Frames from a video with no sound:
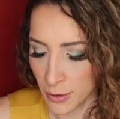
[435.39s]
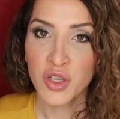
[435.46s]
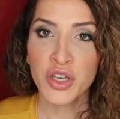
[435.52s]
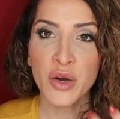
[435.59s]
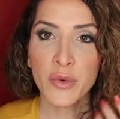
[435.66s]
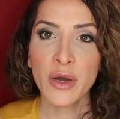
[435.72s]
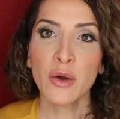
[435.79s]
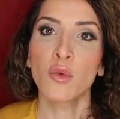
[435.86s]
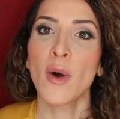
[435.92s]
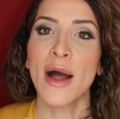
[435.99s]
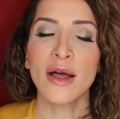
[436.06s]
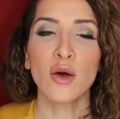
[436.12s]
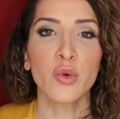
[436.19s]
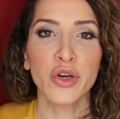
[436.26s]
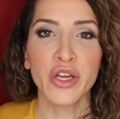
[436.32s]
You know what?
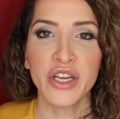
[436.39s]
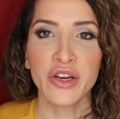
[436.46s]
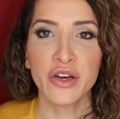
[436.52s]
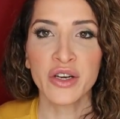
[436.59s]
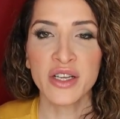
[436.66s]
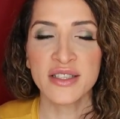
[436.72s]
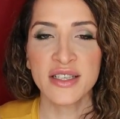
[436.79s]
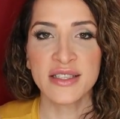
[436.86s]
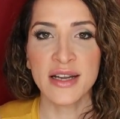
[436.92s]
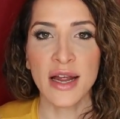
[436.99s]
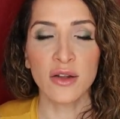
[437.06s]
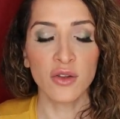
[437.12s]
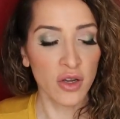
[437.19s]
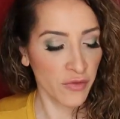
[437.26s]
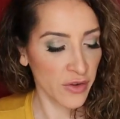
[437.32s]
While we're here, because it's
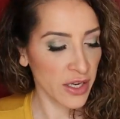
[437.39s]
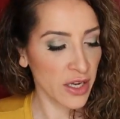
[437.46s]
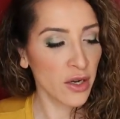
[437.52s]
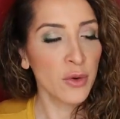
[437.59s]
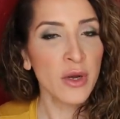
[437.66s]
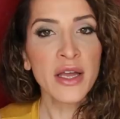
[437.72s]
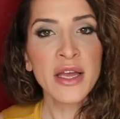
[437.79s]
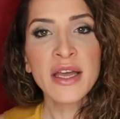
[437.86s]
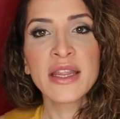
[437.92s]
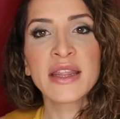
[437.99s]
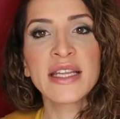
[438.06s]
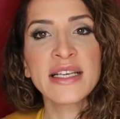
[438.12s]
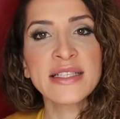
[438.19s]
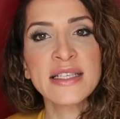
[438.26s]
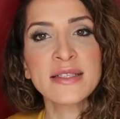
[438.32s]
not a long video,
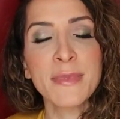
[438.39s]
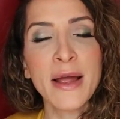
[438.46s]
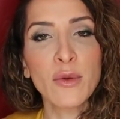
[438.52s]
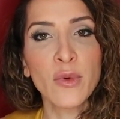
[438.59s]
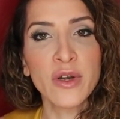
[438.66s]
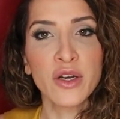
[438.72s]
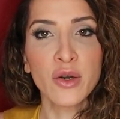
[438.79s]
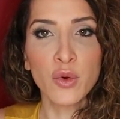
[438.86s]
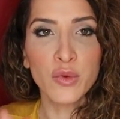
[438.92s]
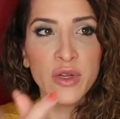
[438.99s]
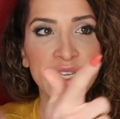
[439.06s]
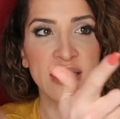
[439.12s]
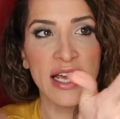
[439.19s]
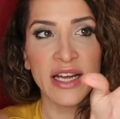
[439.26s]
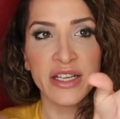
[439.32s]
this is my one and
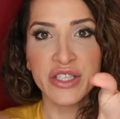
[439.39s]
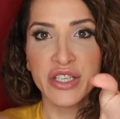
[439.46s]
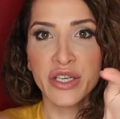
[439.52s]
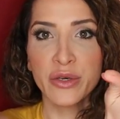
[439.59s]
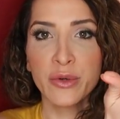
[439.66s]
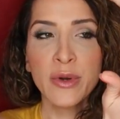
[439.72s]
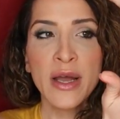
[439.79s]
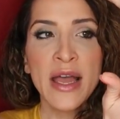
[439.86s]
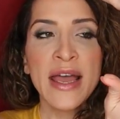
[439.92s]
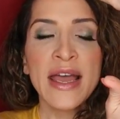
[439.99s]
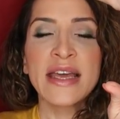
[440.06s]
only tattoo.